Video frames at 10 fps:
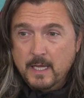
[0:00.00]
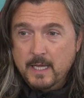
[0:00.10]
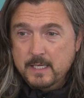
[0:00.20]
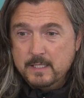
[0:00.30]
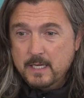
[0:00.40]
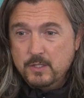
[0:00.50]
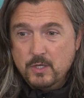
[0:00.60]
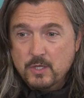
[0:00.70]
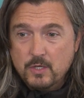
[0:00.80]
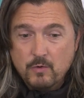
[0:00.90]
He's
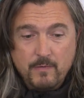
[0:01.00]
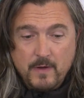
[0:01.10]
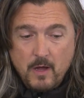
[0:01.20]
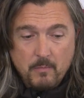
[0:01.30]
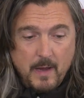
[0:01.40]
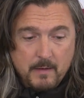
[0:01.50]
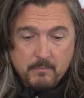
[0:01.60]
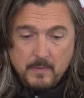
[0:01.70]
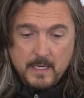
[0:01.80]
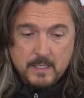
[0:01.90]
just a terrific young
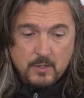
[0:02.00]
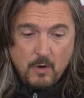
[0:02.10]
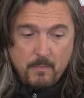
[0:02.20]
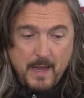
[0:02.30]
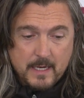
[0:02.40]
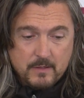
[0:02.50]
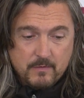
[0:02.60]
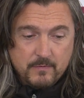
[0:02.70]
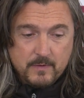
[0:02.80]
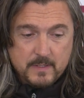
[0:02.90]
man. He's got bags
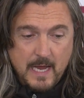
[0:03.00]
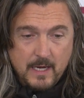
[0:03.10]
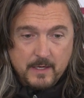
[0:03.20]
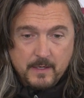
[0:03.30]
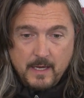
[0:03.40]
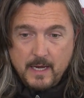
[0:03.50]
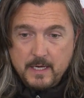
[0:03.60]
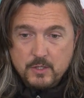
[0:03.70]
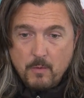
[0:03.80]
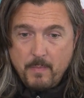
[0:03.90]
of talent and
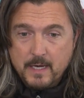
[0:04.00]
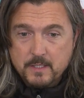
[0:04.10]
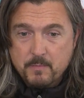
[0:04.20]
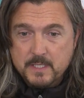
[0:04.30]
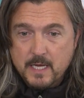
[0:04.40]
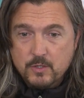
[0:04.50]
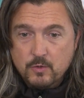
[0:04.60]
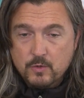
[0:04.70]
he's got bags of potential.